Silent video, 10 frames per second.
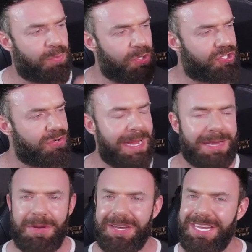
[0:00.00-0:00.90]
you make
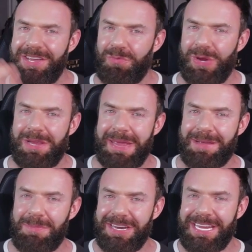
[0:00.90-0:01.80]
money, we make
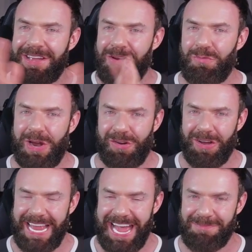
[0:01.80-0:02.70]
money, we're all
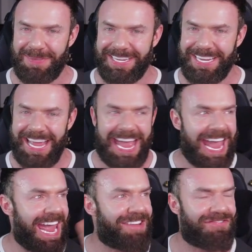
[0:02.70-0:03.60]
happy
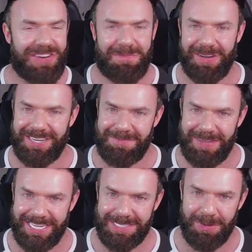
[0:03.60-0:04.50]
everybody makes money.